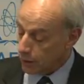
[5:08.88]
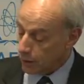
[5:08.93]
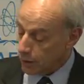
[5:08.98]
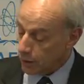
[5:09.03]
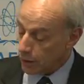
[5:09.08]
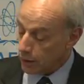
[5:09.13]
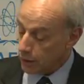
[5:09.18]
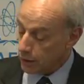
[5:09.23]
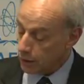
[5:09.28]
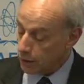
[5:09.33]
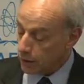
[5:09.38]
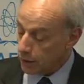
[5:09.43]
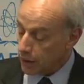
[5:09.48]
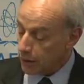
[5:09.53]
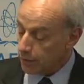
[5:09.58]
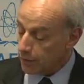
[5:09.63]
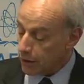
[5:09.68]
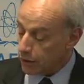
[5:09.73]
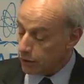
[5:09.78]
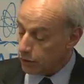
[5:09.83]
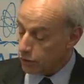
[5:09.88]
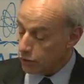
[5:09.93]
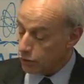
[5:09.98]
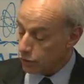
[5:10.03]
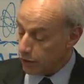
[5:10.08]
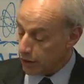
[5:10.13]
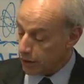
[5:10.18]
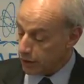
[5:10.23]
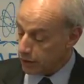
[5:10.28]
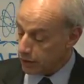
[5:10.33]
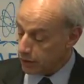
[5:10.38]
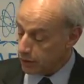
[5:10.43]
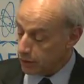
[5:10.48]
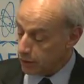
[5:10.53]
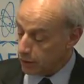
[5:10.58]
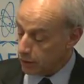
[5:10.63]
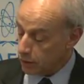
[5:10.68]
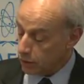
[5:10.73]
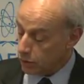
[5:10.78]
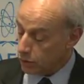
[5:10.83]
And gamma dose rates
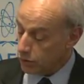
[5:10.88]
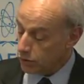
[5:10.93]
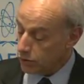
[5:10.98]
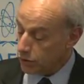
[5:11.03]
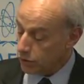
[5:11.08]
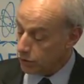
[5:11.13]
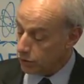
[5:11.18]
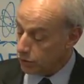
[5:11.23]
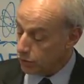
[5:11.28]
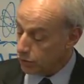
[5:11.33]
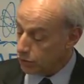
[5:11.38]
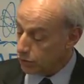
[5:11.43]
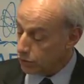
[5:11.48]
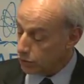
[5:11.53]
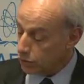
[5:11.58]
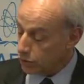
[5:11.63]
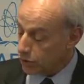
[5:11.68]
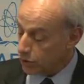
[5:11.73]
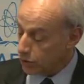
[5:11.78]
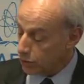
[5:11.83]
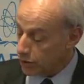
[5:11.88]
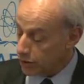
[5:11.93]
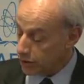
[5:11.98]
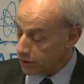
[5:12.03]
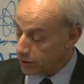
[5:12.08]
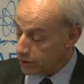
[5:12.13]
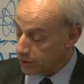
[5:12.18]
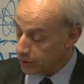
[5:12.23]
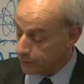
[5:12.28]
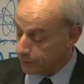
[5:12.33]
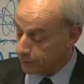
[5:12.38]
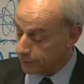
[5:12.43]
continue to decrease.